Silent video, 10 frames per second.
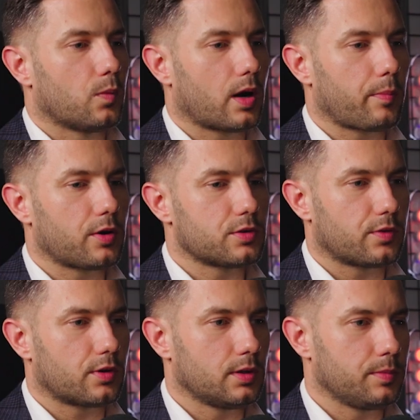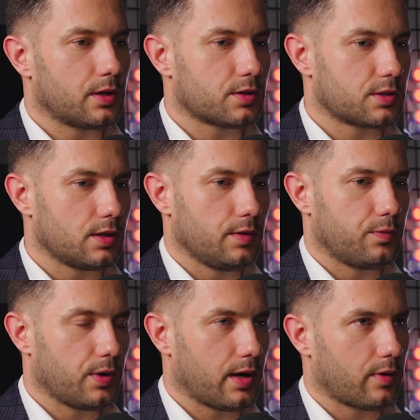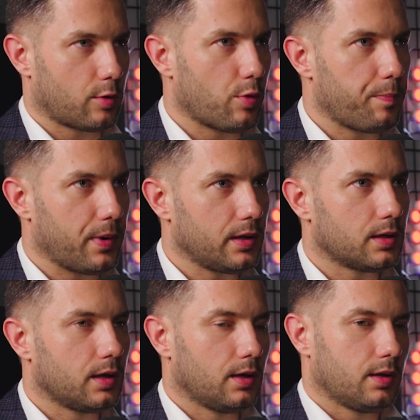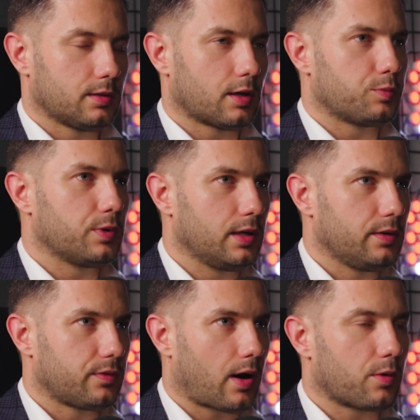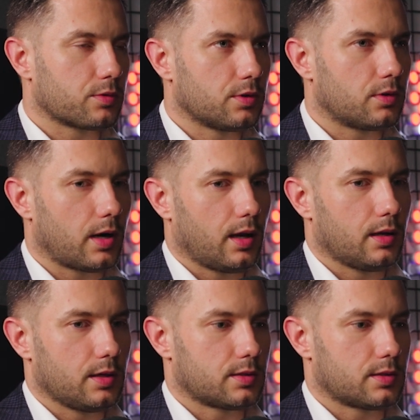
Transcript: Why -40? Because if we have equipment that we leave outdoor and